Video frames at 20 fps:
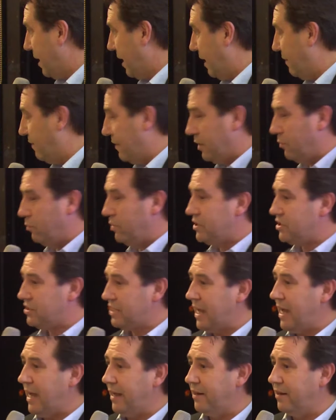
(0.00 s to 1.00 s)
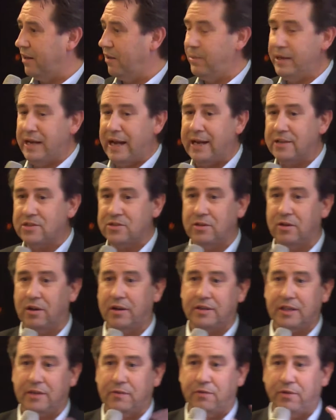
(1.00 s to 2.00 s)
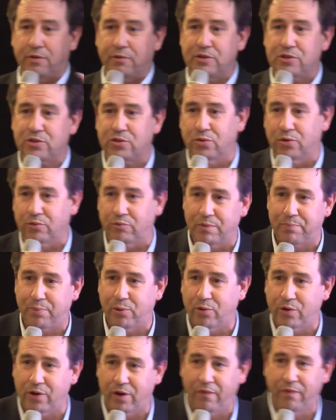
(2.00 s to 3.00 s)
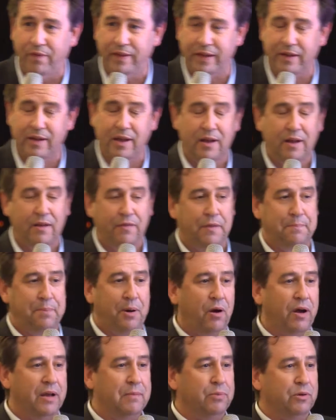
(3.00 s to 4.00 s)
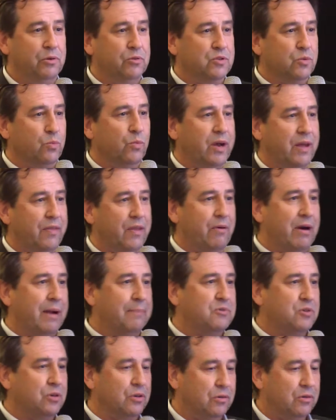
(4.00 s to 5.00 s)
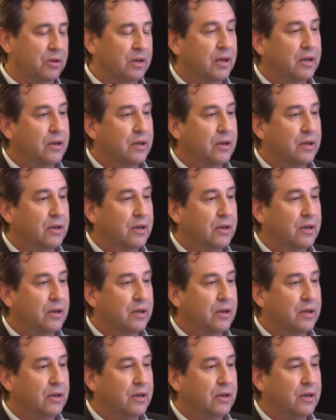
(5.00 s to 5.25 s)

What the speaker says: And then we started. I've been asked tonight to give a very short report on the Pyne Bills and where they're up to.